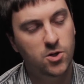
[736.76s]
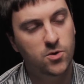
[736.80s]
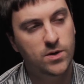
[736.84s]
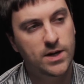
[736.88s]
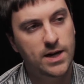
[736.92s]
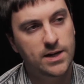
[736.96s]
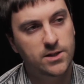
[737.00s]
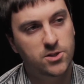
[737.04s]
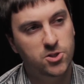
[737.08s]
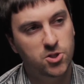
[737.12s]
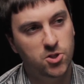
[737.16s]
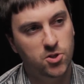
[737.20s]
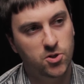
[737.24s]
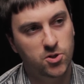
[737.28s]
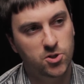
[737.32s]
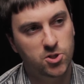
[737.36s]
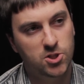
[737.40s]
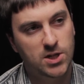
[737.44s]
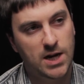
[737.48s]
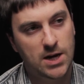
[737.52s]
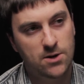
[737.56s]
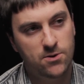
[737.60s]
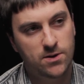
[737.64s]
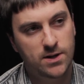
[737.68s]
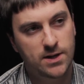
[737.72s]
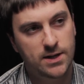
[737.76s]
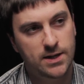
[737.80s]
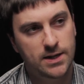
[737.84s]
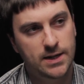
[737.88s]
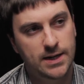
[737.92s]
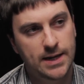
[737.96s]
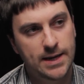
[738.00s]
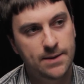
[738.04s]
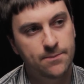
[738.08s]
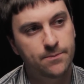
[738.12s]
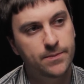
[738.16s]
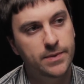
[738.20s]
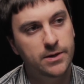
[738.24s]
UK Church, how can
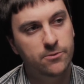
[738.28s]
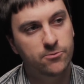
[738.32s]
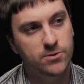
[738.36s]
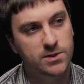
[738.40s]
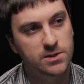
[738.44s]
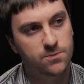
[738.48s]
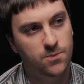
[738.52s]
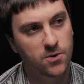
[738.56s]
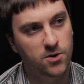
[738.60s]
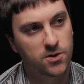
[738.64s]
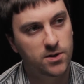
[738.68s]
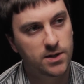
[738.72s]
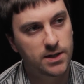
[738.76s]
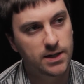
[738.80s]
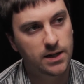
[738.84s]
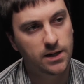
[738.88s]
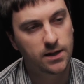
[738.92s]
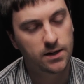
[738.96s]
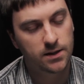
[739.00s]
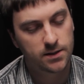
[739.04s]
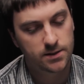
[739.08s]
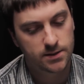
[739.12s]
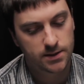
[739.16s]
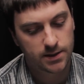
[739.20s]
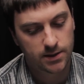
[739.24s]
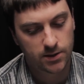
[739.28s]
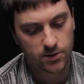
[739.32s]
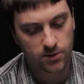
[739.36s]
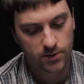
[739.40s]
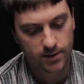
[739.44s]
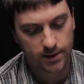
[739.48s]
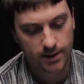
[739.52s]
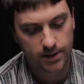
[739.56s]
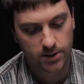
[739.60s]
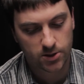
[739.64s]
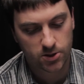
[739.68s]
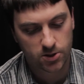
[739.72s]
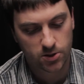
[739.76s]
it be responding to
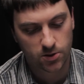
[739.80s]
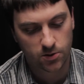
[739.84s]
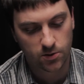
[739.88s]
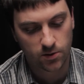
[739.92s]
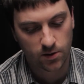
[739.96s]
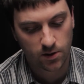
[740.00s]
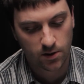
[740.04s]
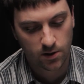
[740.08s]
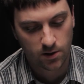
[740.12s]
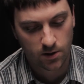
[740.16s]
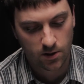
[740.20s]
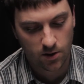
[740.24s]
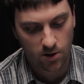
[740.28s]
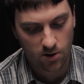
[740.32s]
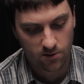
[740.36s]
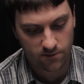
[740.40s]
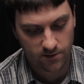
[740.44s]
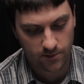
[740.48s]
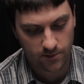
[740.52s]
the issue of